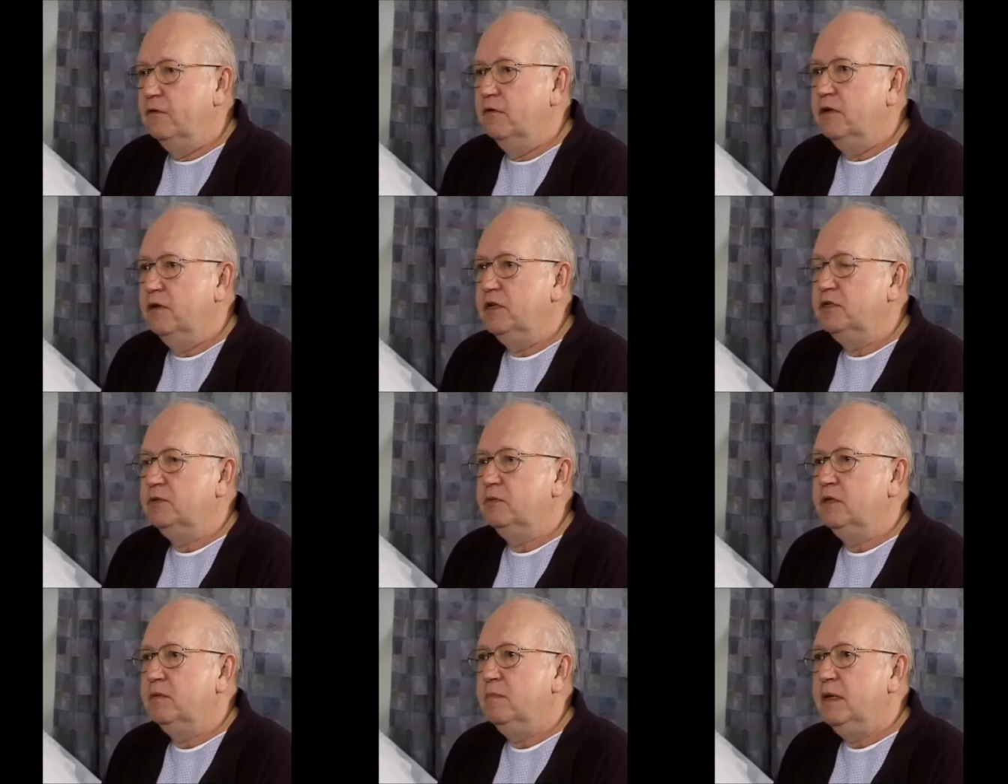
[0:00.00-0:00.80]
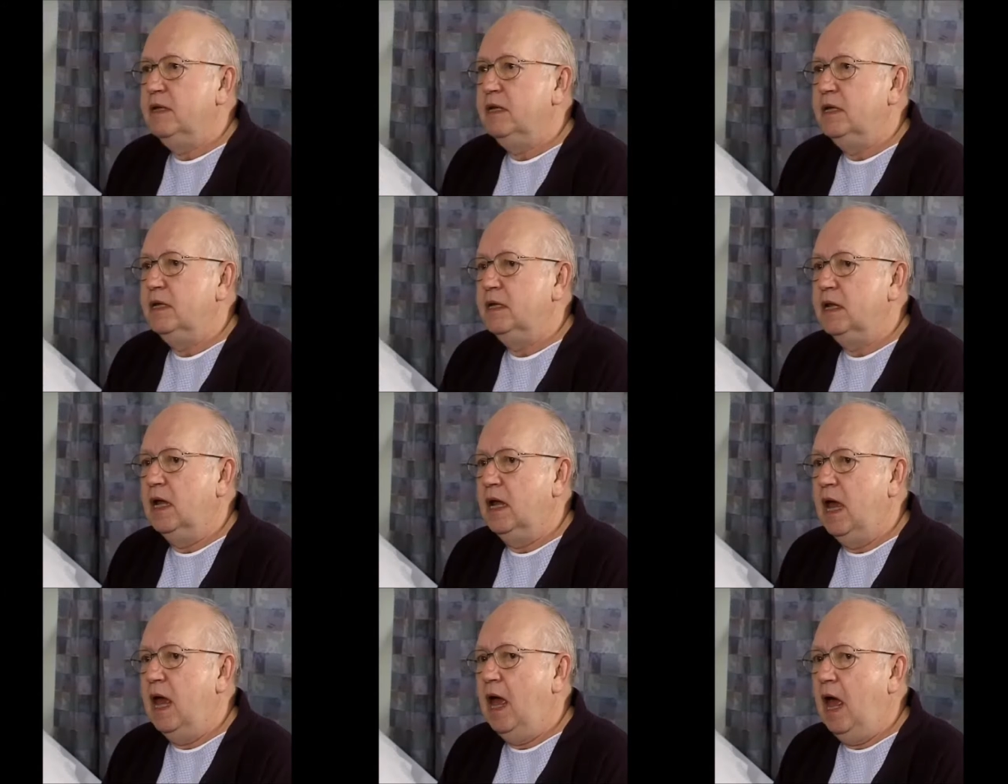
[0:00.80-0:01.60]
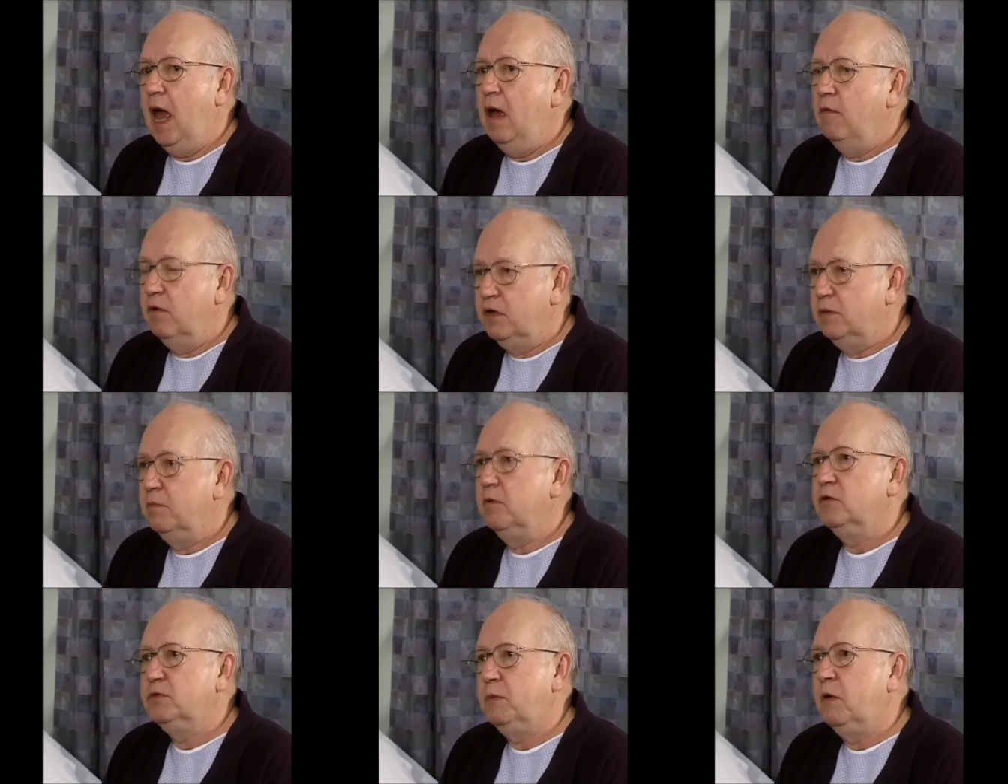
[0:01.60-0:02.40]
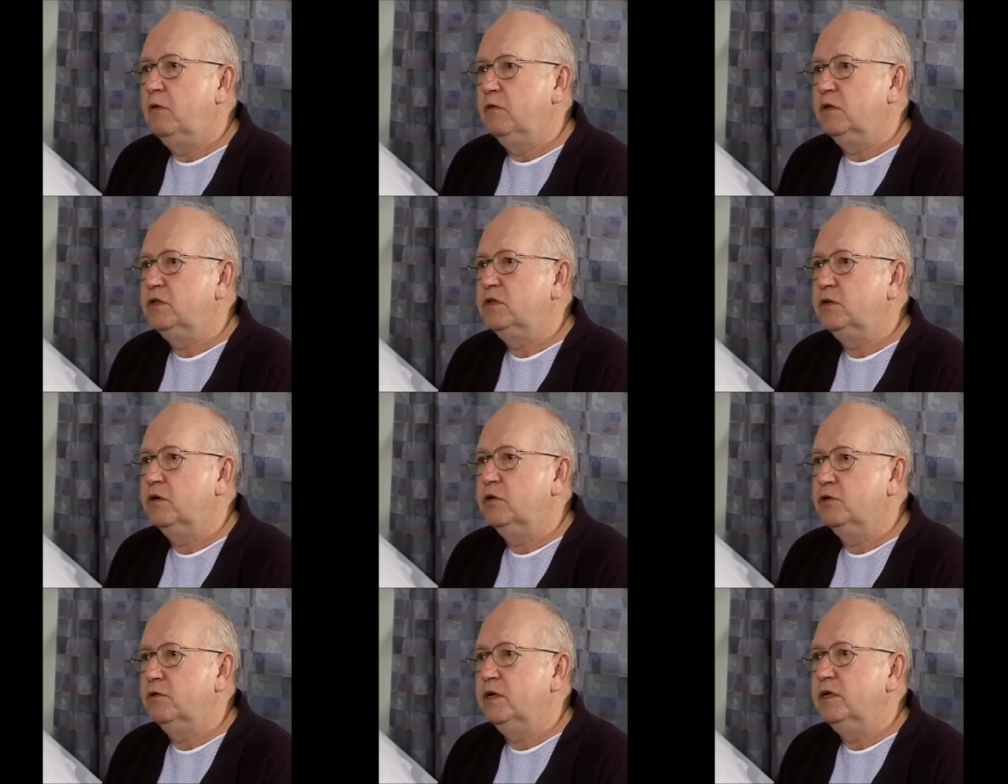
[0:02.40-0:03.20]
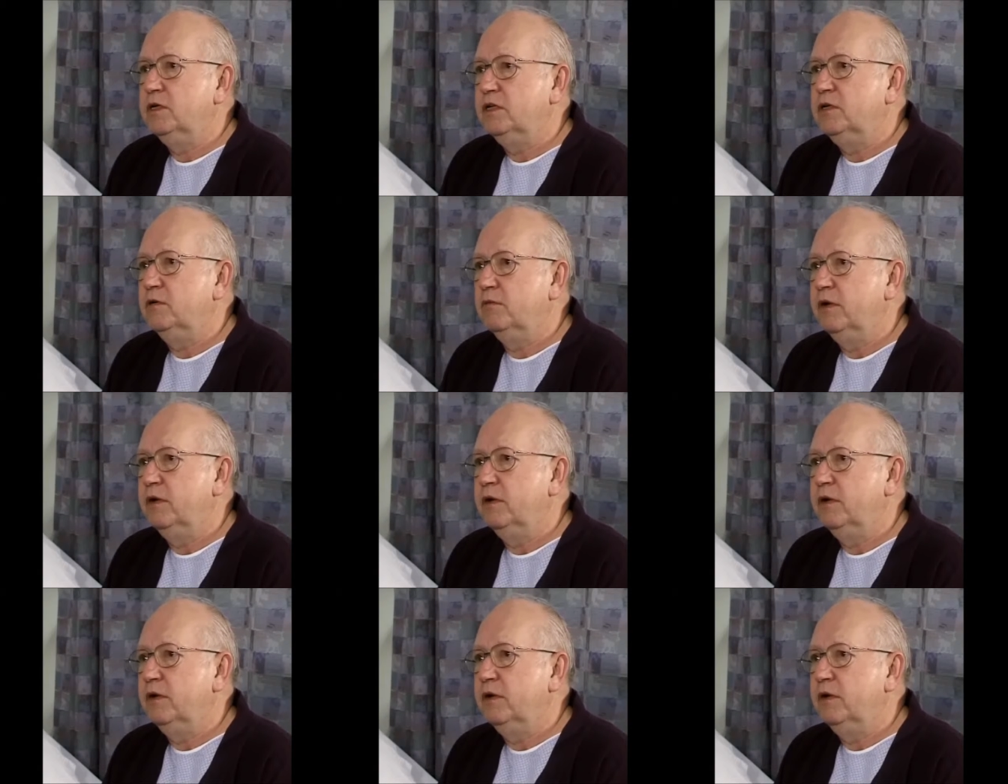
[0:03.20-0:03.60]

agrees with me and I want to postpone the surgery until